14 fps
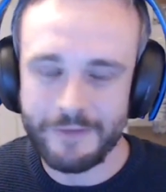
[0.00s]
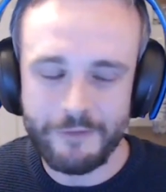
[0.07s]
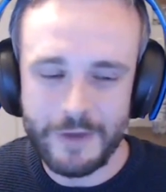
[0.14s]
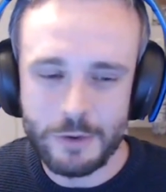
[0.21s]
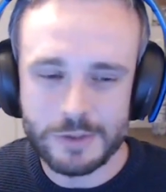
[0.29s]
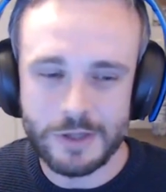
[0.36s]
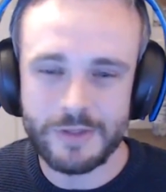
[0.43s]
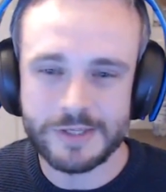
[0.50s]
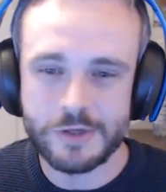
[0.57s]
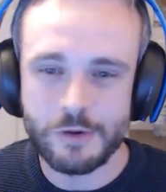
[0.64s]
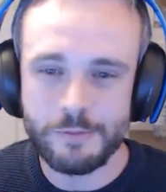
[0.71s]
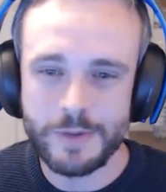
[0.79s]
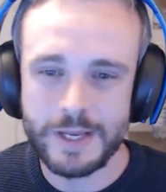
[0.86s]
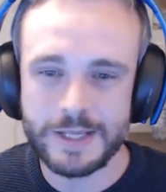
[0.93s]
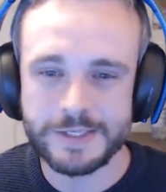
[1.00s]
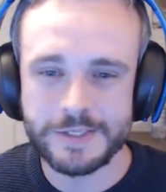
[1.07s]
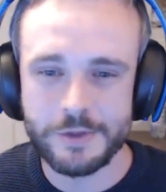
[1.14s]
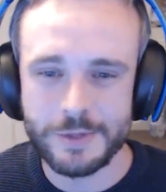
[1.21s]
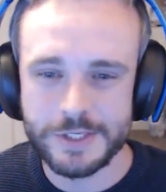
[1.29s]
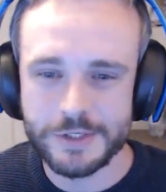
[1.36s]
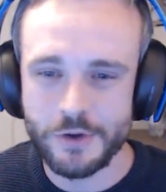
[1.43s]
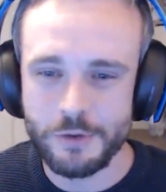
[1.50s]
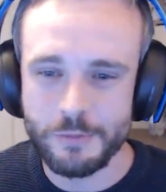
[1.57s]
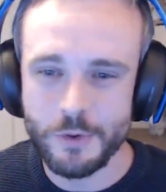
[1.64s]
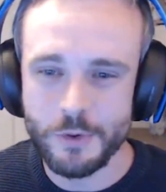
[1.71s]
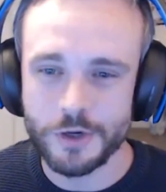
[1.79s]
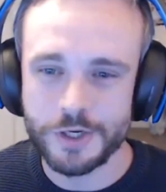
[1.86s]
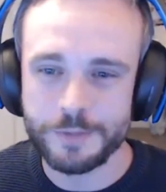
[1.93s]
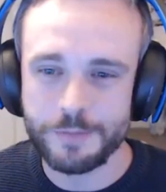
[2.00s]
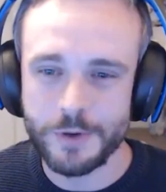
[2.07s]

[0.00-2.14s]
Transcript: It feels like this company is doing too much.